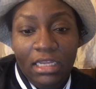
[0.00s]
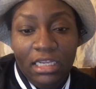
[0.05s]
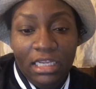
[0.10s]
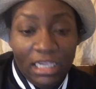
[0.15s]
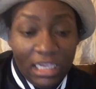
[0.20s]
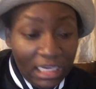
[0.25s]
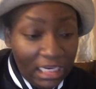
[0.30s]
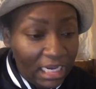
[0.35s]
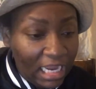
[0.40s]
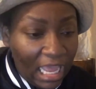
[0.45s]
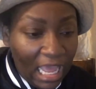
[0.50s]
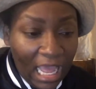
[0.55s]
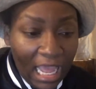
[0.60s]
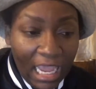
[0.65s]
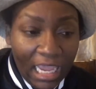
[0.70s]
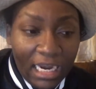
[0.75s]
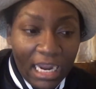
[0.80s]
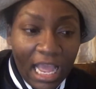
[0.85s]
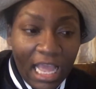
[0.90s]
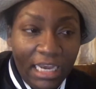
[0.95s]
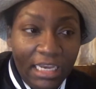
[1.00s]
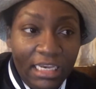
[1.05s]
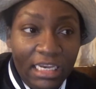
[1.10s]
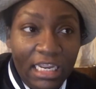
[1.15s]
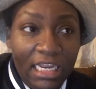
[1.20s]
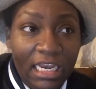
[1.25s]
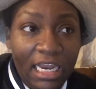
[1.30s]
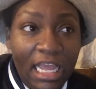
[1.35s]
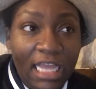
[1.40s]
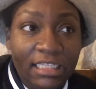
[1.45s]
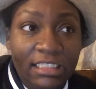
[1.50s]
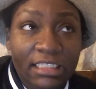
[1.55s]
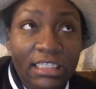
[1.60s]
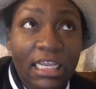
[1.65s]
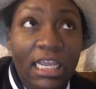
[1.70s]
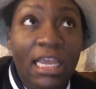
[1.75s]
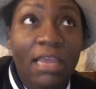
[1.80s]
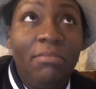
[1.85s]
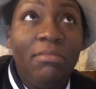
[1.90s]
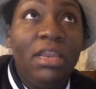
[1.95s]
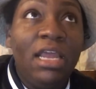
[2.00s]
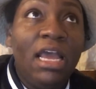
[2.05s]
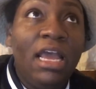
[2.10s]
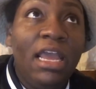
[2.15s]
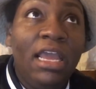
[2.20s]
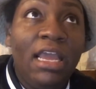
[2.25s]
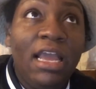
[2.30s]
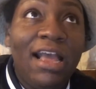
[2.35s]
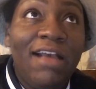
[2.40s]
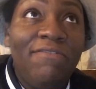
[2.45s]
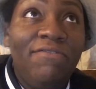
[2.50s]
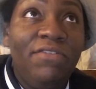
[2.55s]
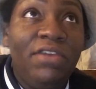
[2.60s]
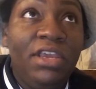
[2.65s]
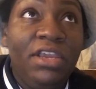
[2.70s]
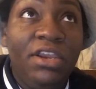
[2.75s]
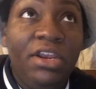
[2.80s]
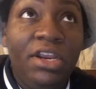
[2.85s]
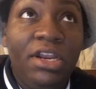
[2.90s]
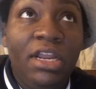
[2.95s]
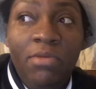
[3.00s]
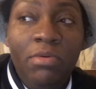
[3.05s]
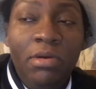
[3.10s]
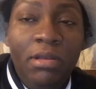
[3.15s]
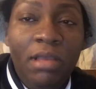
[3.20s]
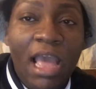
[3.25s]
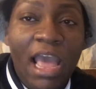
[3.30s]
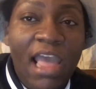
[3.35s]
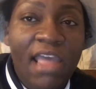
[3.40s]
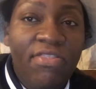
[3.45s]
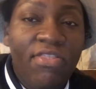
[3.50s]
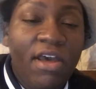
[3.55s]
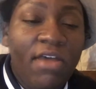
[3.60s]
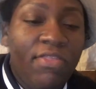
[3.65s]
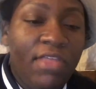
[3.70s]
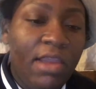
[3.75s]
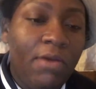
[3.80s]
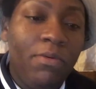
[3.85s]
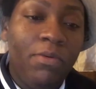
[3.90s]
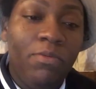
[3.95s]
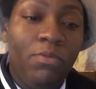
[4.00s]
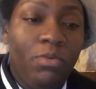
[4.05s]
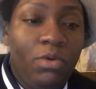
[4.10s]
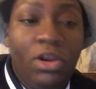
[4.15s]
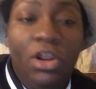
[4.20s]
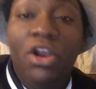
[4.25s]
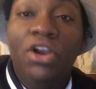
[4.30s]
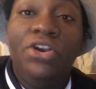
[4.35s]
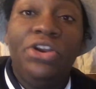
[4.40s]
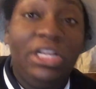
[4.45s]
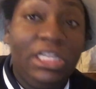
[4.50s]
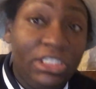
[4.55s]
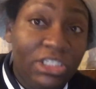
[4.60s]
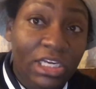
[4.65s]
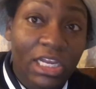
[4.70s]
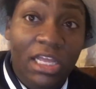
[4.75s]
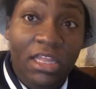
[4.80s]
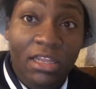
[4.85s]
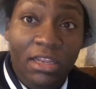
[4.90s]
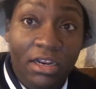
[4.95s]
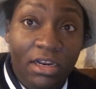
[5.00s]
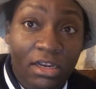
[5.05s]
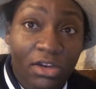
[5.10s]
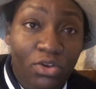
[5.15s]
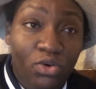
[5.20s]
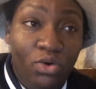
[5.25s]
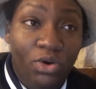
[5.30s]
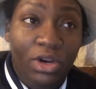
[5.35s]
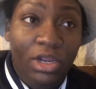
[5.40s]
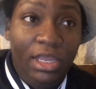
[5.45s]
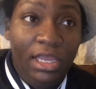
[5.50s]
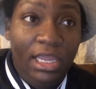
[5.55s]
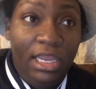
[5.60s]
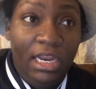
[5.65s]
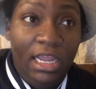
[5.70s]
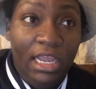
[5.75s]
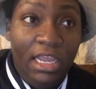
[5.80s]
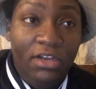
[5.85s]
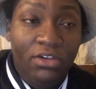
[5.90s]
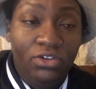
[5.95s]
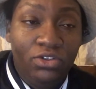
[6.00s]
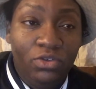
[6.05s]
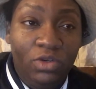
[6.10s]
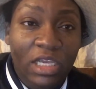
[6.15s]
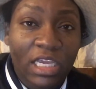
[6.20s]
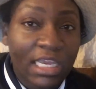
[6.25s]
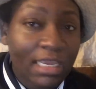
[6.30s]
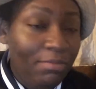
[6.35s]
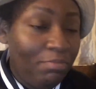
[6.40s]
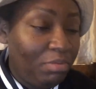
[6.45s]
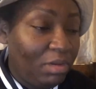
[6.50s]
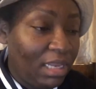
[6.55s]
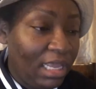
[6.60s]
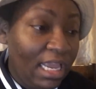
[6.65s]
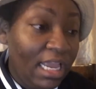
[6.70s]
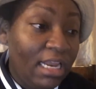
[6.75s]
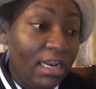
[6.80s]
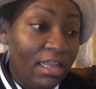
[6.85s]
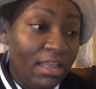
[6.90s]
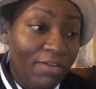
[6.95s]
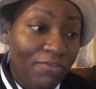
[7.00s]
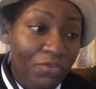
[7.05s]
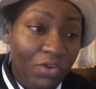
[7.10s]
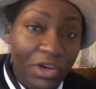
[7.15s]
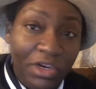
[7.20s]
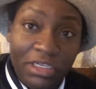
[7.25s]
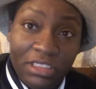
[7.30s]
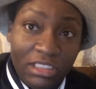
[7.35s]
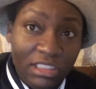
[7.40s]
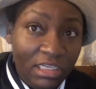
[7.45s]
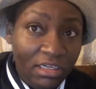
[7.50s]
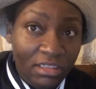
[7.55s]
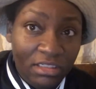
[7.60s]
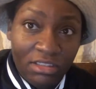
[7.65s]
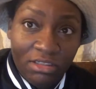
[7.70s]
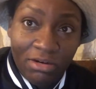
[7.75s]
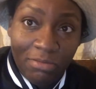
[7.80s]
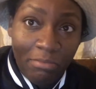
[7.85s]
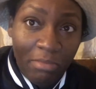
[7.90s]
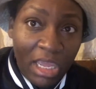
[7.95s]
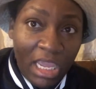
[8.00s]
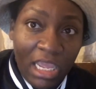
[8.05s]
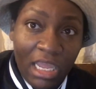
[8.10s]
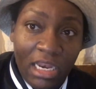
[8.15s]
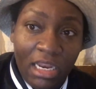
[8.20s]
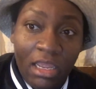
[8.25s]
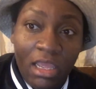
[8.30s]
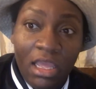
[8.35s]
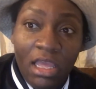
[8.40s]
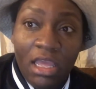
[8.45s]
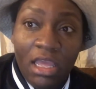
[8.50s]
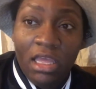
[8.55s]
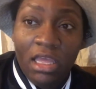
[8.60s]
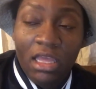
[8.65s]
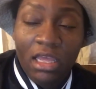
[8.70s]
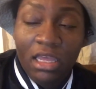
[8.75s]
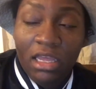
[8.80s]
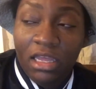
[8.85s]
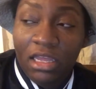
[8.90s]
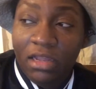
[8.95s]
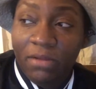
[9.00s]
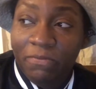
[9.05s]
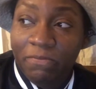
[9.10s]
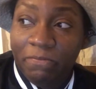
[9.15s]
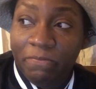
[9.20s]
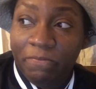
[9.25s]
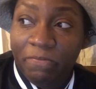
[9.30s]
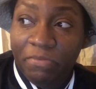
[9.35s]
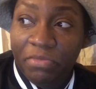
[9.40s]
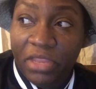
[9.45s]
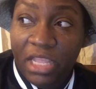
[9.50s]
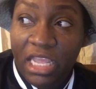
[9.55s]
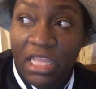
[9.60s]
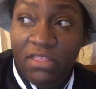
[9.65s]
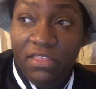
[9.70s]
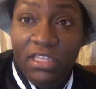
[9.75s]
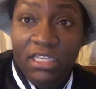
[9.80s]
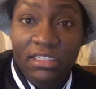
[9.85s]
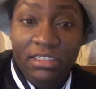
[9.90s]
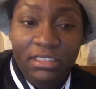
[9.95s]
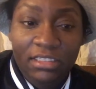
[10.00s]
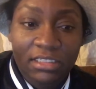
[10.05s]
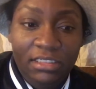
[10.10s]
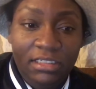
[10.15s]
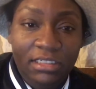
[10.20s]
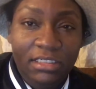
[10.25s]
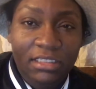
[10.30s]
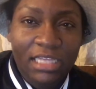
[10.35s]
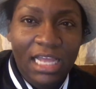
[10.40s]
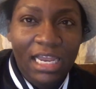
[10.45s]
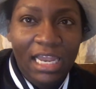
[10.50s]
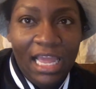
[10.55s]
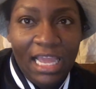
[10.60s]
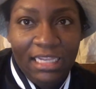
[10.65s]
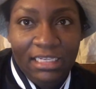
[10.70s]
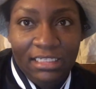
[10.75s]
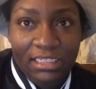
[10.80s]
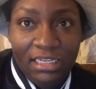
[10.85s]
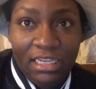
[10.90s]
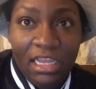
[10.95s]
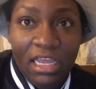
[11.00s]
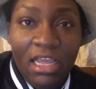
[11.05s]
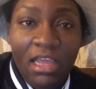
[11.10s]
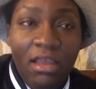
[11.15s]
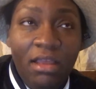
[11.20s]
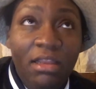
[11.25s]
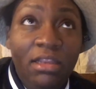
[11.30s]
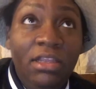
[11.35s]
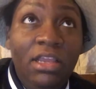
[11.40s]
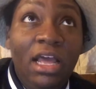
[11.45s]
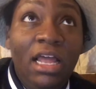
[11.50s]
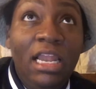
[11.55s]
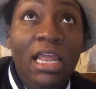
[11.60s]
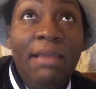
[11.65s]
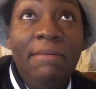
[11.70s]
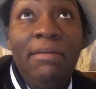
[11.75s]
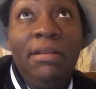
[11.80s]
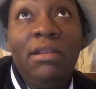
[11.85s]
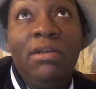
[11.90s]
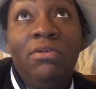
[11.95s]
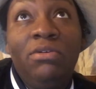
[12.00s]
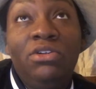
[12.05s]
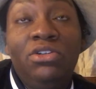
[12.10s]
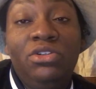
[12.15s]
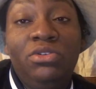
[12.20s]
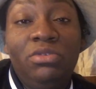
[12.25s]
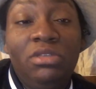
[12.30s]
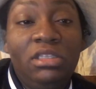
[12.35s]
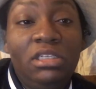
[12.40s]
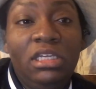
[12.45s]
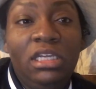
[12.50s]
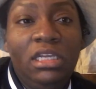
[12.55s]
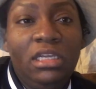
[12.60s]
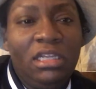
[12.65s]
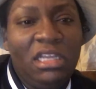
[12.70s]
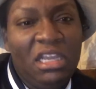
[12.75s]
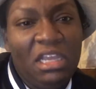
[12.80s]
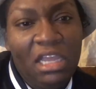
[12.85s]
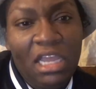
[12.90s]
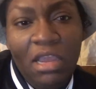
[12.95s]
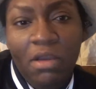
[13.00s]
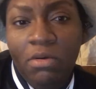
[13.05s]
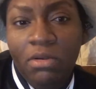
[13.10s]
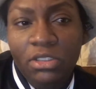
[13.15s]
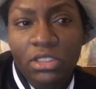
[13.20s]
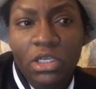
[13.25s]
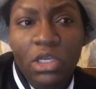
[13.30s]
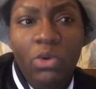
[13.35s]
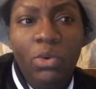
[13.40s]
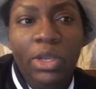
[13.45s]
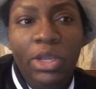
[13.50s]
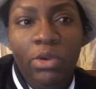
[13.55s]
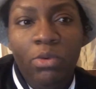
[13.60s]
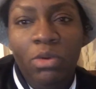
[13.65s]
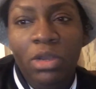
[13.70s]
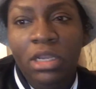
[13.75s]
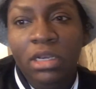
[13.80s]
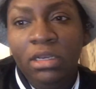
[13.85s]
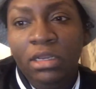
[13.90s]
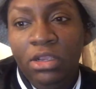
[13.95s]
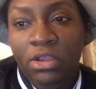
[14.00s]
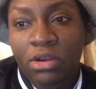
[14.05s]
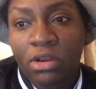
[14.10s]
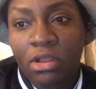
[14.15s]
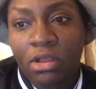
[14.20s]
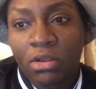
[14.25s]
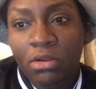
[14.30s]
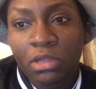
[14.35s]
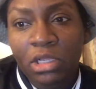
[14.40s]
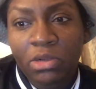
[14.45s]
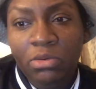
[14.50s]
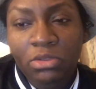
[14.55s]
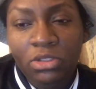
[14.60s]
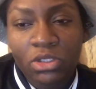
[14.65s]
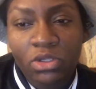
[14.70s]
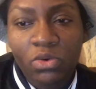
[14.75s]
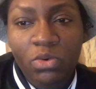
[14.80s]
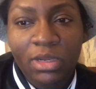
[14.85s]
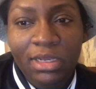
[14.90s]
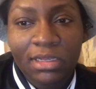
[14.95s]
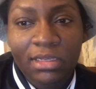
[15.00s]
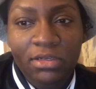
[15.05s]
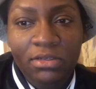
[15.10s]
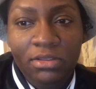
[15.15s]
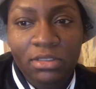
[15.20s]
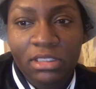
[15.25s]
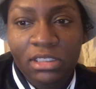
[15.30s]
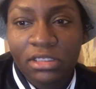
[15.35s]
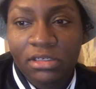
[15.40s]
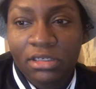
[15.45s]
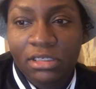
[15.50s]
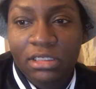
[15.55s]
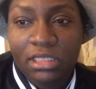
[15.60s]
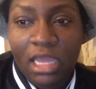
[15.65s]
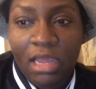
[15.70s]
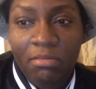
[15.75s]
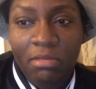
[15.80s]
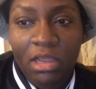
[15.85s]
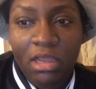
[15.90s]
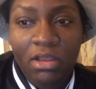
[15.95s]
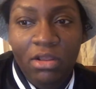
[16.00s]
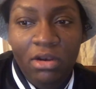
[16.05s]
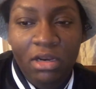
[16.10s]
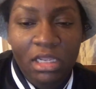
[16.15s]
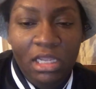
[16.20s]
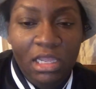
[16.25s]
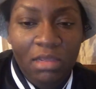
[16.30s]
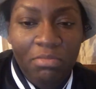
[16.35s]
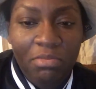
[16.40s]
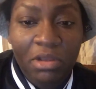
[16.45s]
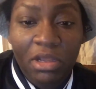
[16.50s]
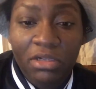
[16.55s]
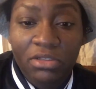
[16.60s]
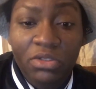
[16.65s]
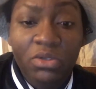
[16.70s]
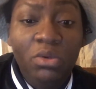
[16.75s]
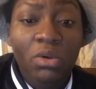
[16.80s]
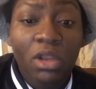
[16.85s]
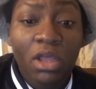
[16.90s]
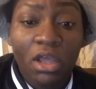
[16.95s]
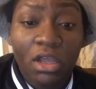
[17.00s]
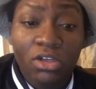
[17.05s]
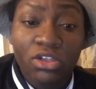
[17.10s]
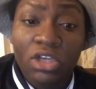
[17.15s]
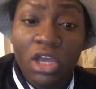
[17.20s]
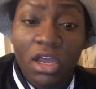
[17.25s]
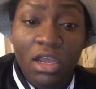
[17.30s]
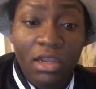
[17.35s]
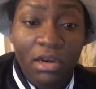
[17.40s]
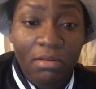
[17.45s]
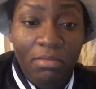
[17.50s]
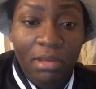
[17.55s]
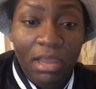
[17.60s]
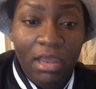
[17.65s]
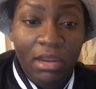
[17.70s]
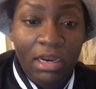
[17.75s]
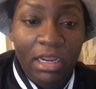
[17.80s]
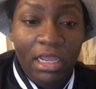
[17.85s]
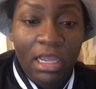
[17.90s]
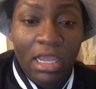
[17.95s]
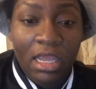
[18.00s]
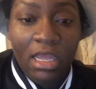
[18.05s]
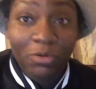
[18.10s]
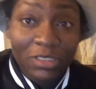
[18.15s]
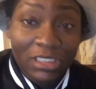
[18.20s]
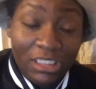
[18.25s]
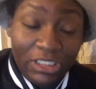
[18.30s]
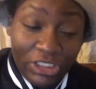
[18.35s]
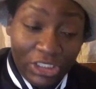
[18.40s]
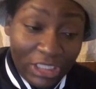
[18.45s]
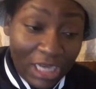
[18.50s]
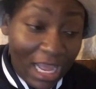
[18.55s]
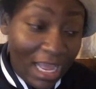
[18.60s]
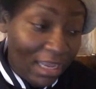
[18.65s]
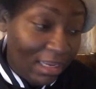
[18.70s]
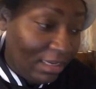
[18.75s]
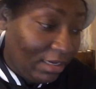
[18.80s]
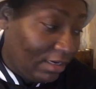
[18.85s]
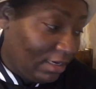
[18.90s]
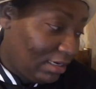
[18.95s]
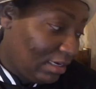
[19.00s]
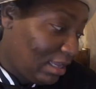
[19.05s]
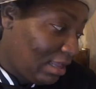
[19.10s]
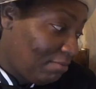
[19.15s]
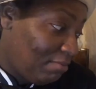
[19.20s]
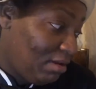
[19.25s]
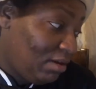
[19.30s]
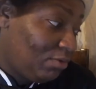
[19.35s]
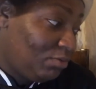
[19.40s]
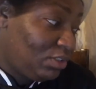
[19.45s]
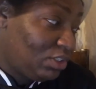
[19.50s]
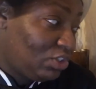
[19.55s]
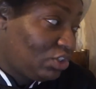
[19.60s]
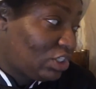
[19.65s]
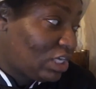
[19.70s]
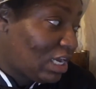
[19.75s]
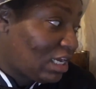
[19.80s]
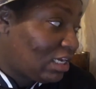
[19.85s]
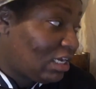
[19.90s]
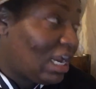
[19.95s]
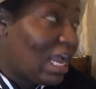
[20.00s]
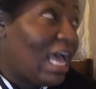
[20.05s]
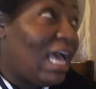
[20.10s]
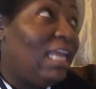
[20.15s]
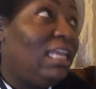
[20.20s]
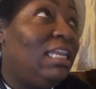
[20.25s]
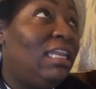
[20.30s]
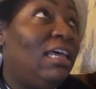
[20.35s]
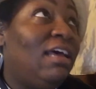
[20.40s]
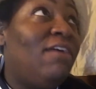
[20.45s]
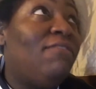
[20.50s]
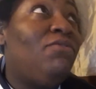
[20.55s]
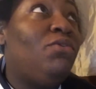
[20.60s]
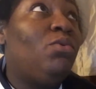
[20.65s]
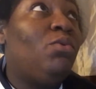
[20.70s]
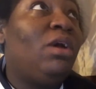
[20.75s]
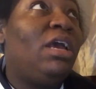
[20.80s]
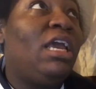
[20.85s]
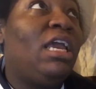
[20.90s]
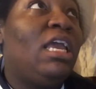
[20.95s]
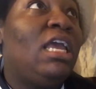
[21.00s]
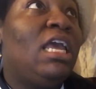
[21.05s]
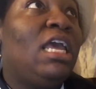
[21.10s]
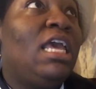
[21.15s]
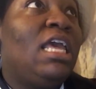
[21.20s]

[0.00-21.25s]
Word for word: he died. I did not see him dying. I figured, I thought they were, would hurt each other, Laura and Andrew. He played a very sinister man um, in this series. I liked it. Y'all let me know what you think. It was a quick one, you know. It was a quick little series. I'm not going to keep y'all too long talking about it. It was a shocker. I mean, it was a shocker. I love the way